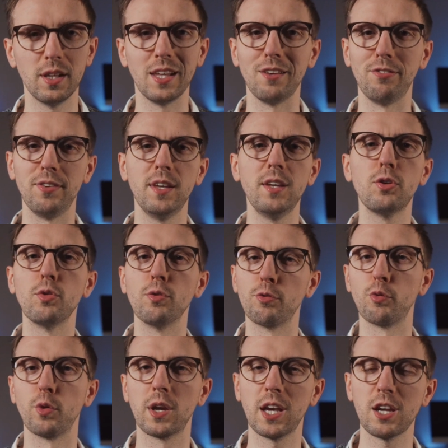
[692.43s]
E V to
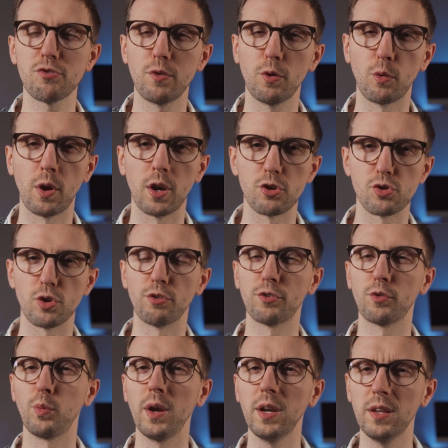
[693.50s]
free cash flow ratio of
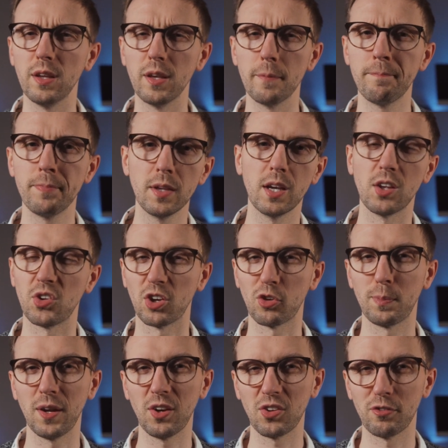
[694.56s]
twenty is
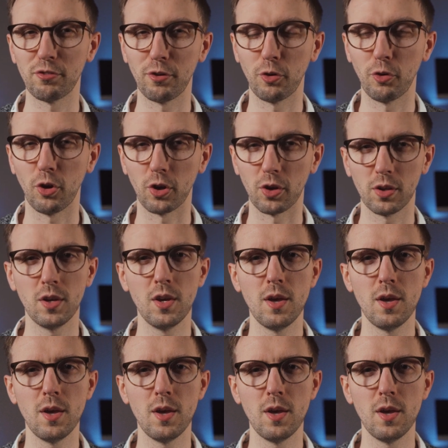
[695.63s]
expensive or not,